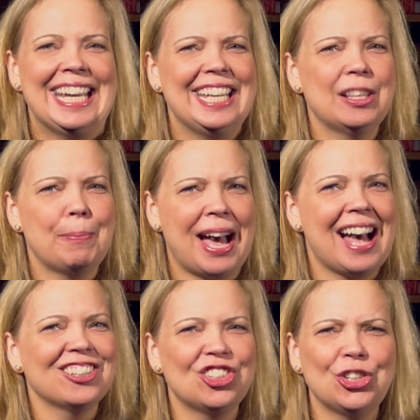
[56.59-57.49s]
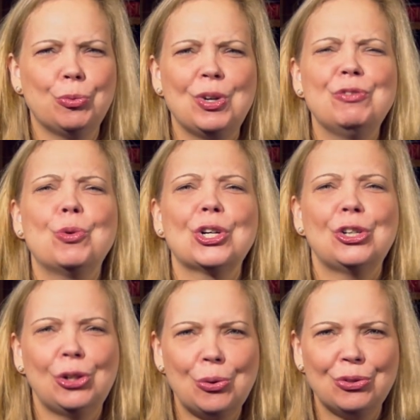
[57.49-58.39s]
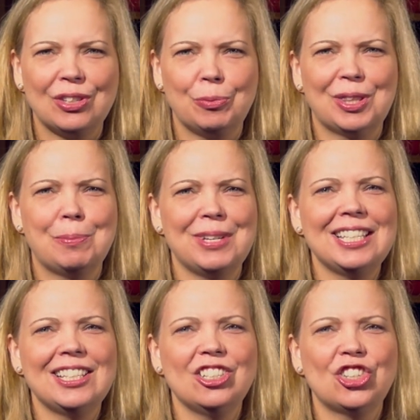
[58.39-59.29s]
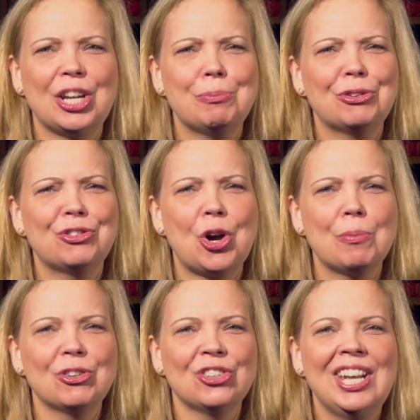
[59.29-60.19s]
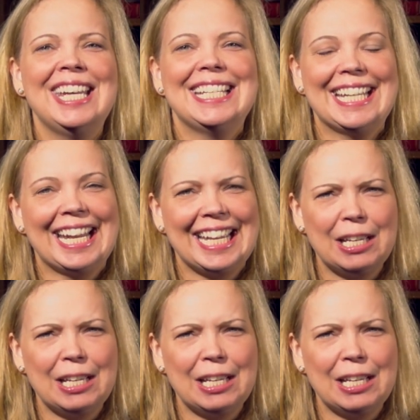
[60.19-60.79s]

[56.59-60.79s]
In the past year, we worked closely with the BC Chamber of Commerce to get